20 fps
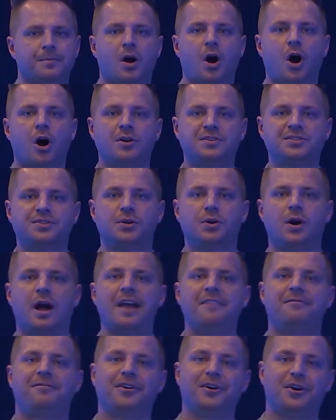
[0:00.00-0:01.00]
Also, I
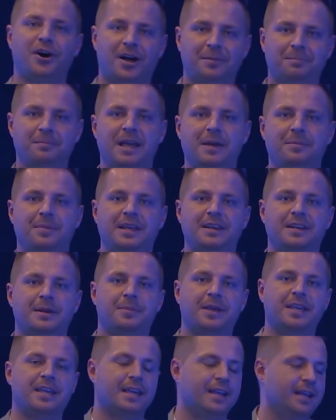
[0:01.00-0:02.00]
forgot maybe in the
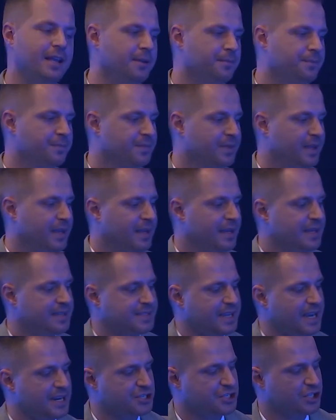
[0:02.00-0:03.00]
beginning, is
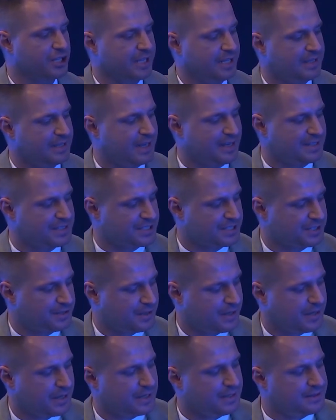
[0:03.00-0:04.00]
actually that
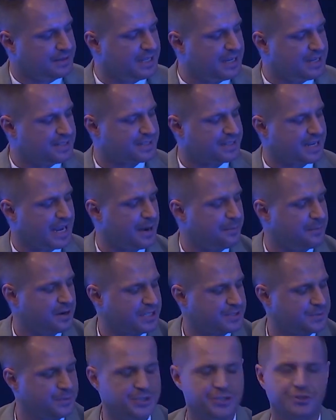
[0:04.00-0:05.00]
these
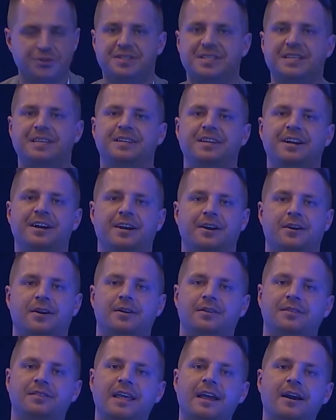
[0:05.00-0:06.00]
cameras which you see there,
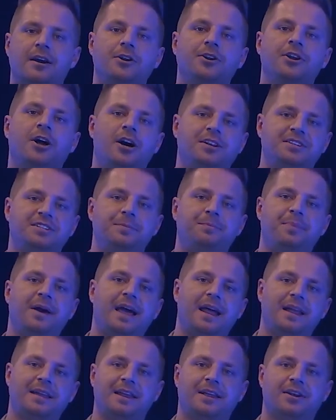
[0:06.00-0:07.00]
they are not
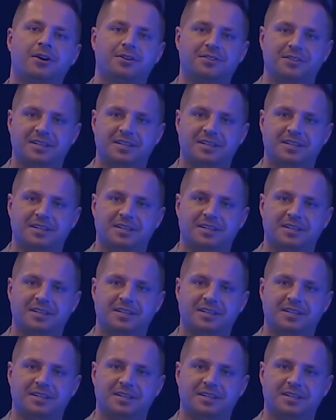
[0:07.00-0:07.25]
depending on